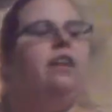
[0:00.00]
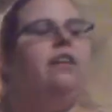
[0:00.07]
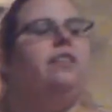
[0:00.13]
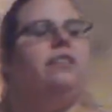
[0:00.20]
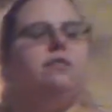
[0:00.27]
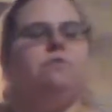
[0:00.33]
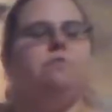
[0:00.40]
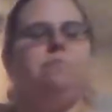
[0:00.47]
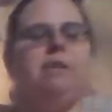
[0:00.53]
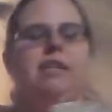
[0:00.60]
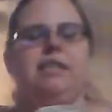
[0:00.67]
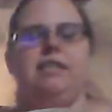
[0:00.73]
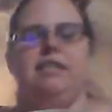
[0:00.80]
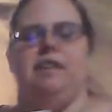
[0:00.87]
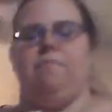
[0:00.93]
this would be a
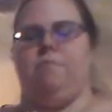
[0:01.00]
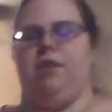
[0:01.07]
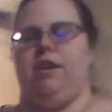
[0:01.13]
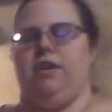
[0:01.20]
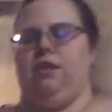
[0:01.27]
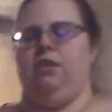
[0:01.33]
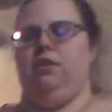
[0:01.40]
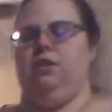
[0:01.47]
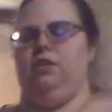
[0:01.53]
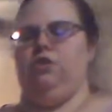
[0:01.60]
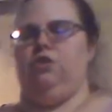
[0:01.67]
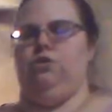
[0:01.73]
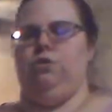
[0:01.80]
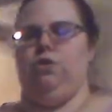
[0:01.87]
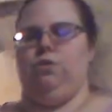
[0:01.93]
safe product
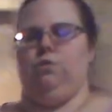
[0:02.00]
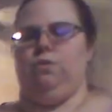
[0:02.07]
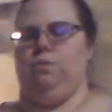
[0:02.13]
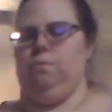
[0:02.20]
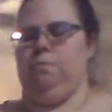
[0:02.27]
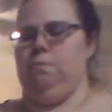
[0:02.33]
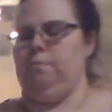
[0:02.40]
to use.